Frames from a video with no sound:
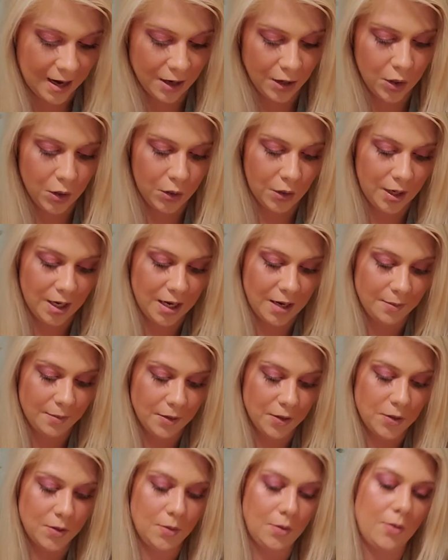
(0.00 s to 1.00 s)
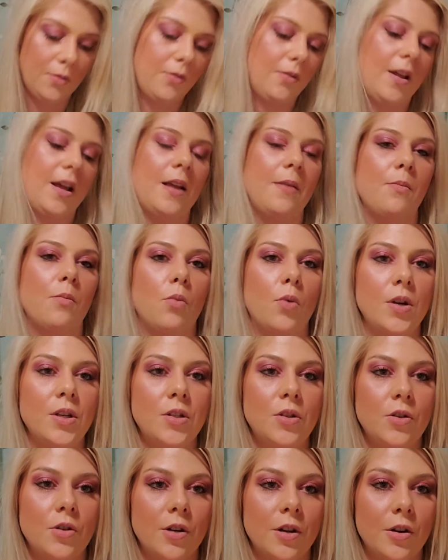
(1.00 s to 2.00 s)
Cream Souffle
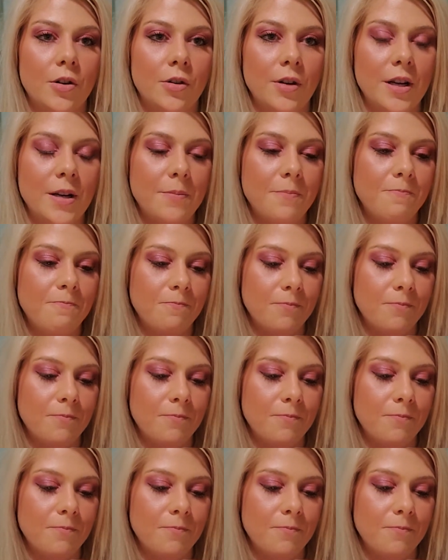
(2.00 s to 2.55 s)
Moisture Cream.